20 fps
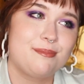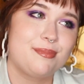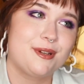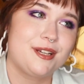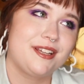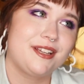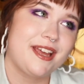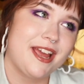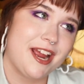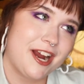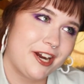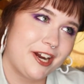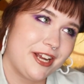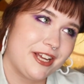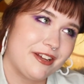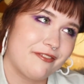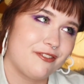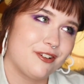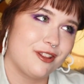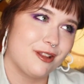but
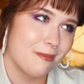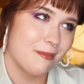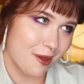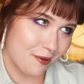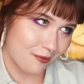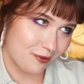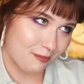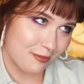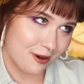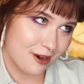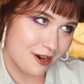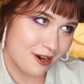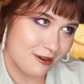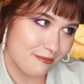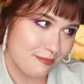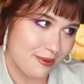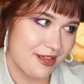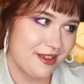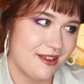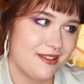caring for the most
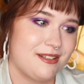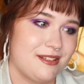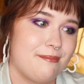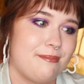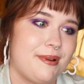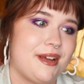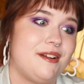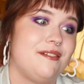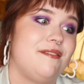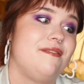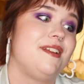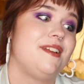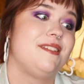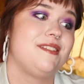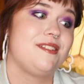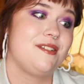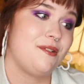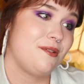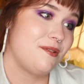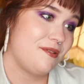part because it
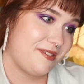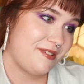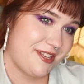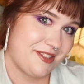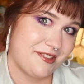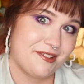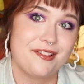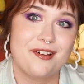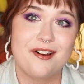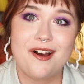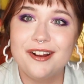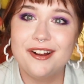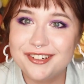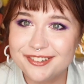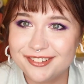benefits you in the long